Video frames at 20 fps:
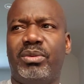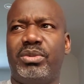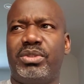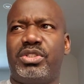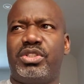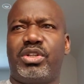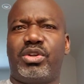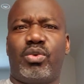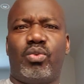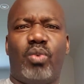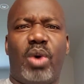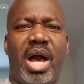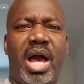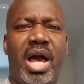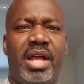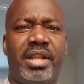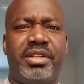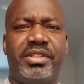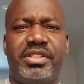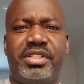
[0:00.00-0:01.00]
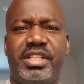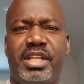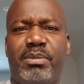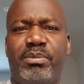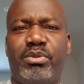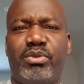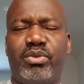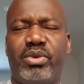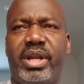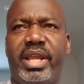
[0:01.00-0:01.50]
took a while to
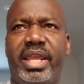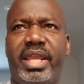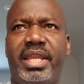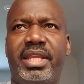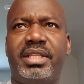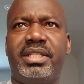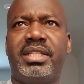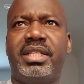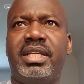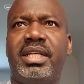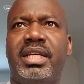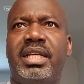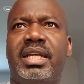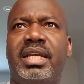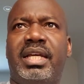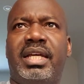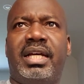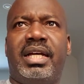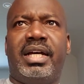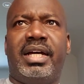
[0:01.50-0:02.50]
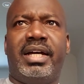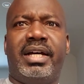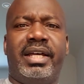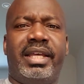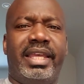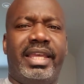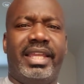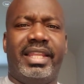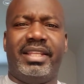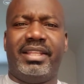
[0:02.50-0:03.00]
separate,
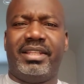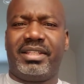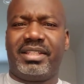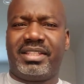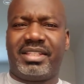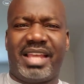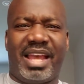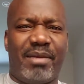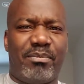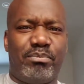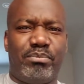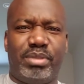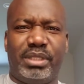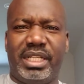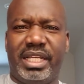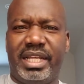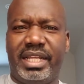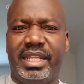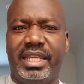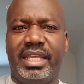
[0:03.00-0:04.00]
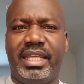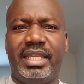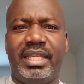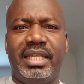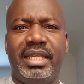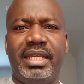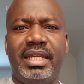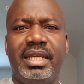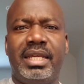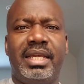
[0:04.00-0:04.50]
and it got
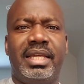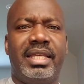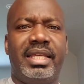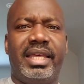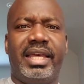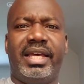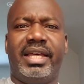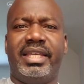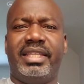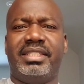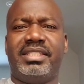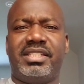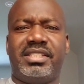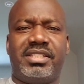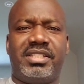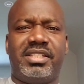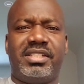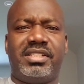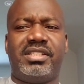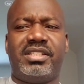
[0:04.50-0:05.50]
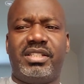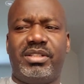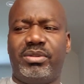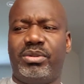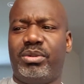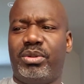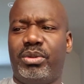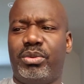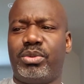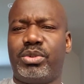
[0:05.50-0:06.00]
bloody.
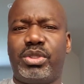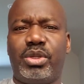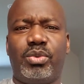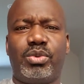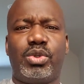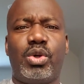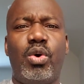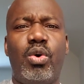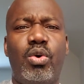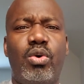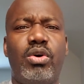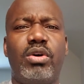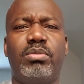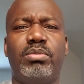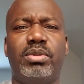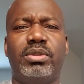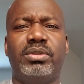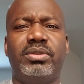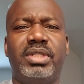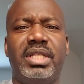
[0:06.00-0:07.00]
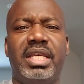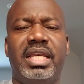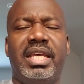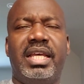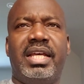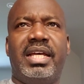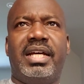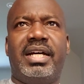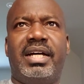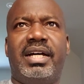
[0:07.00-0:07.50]
It was horrible."
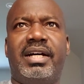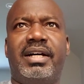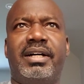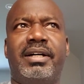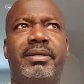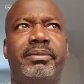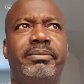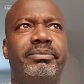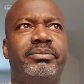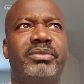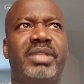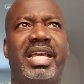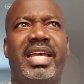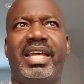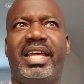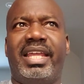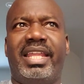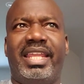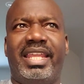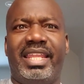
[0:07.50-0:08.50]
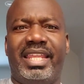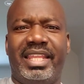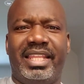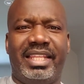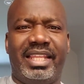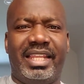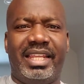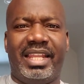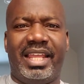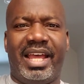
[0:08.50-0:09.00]

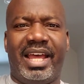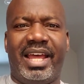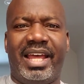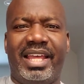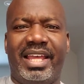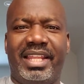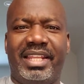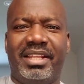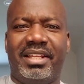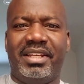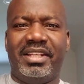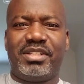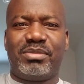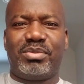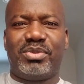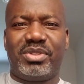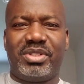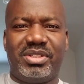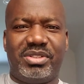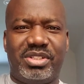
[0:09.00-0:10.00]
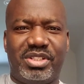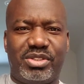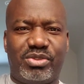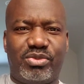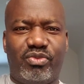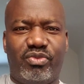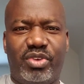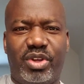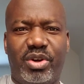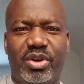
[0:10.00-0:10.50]
And the husband was just
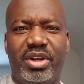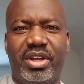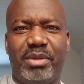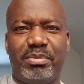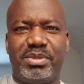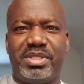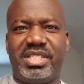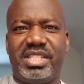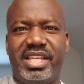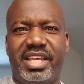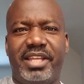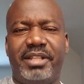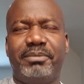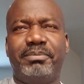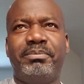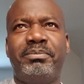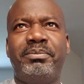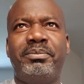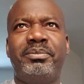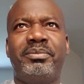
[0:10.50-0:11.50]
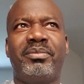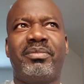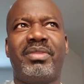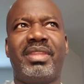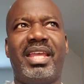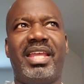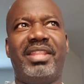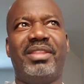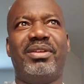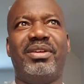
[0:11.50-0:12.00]
very upset,
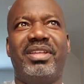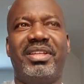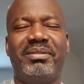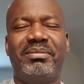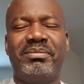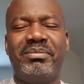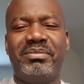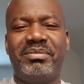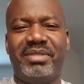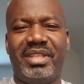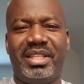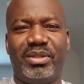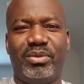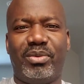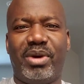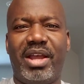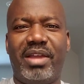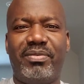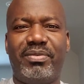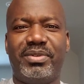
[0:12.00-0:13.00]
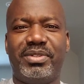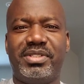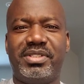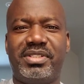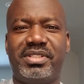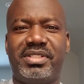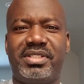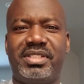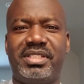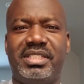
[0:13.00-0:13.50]
and the wife
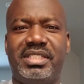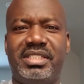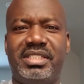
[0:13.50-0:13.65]
was